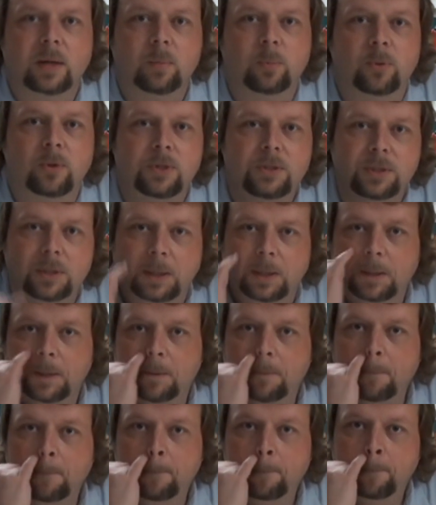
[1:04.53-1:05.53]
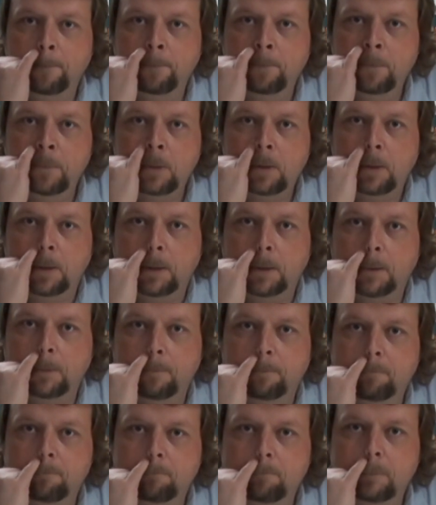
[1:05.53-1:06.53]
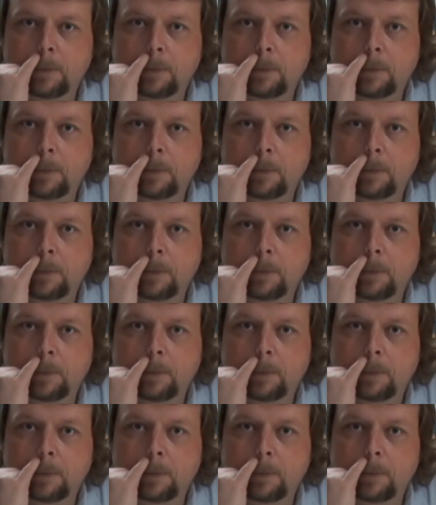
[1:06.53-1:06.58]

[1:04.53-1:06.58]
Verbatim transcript: I appreciate it. Um,